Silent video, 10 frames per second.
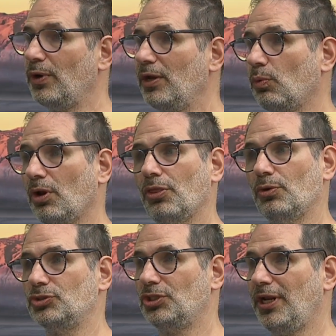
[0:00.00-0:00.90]
we had one of
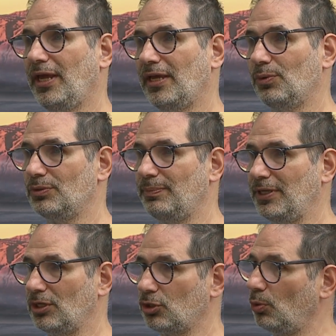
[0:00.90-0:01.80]
those today, it would
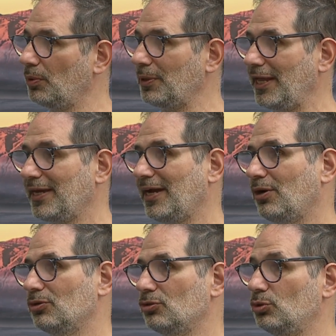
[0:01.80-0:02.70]
be a global
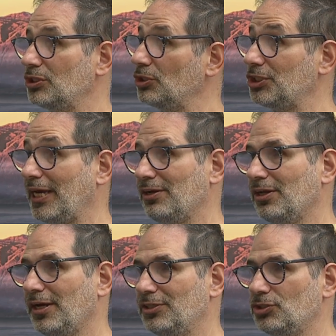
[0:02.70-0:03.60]
blackout, lose our
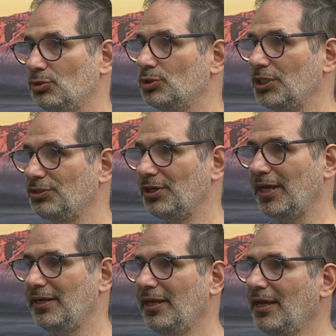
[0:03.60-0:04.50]
satellites, lose
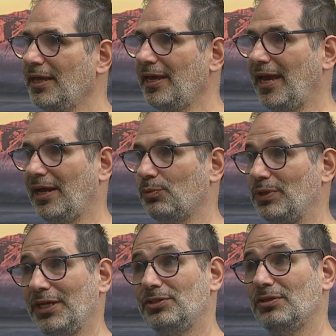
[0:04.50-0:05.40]
internet, and
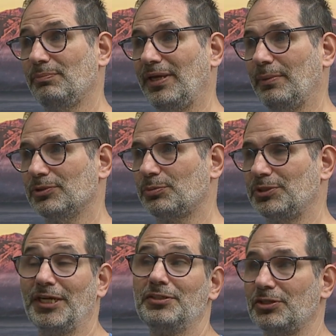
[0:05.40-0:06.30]
we'd like to be able to
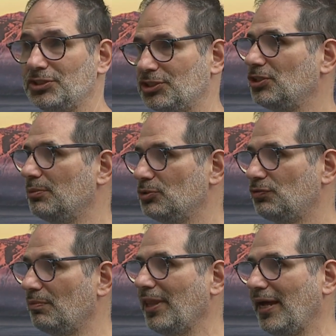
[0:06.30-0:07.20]
protect our systems
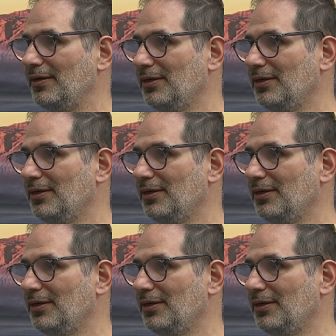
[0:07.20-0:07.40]
from that.